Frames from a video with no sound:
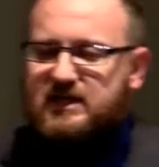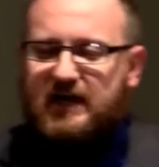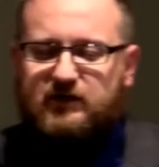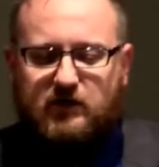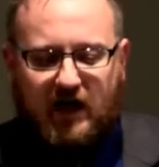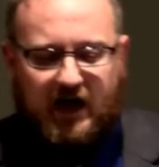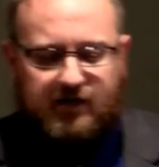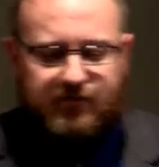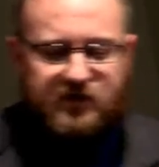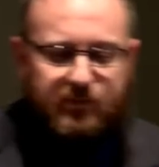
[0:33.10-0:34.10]
We thank you,
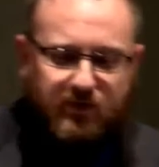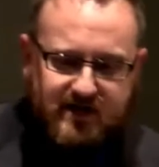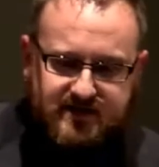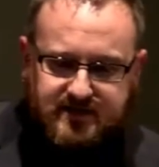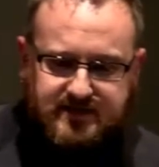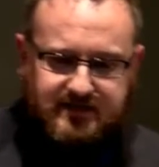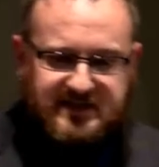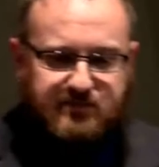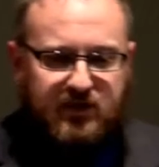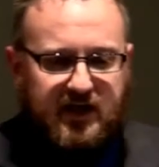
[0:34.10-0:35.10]
God, for your presence in
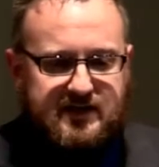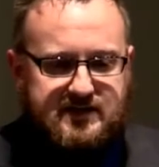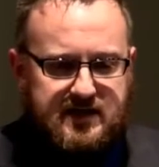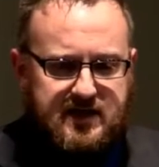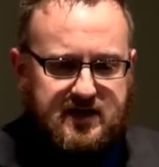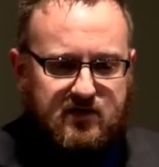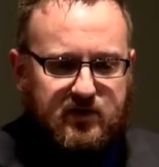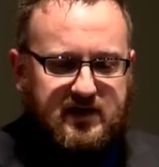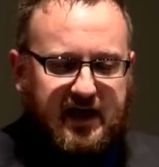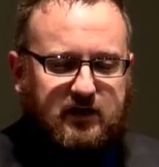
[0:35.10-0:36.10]
this place.
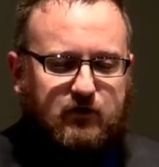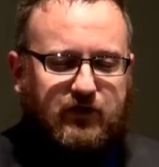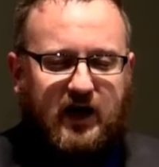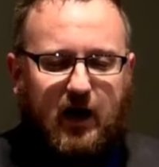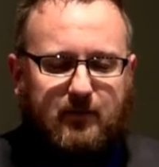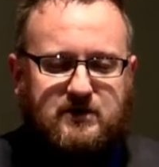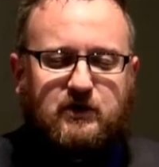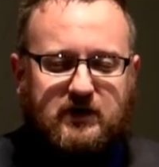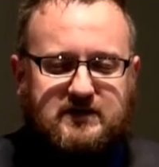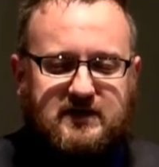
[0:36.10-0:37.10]
We thank you for the
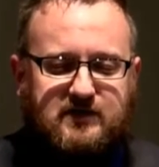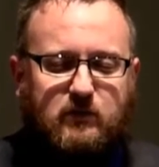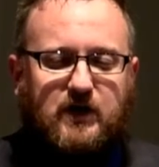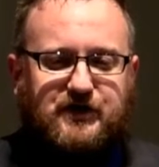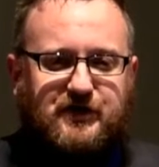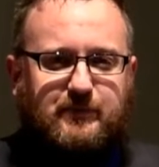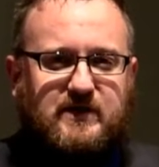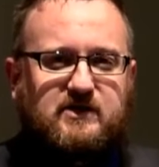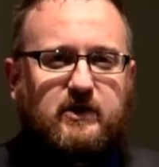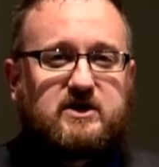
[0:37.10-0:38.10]
opportunity to worship
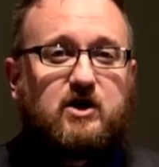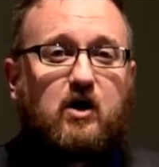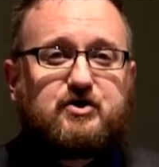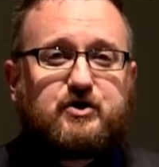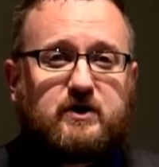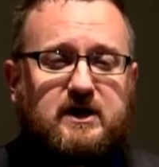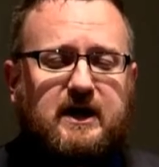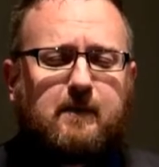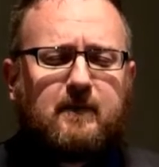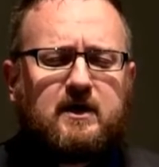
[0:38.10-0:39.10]
and to exalt your
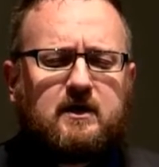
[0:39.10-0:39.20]
name.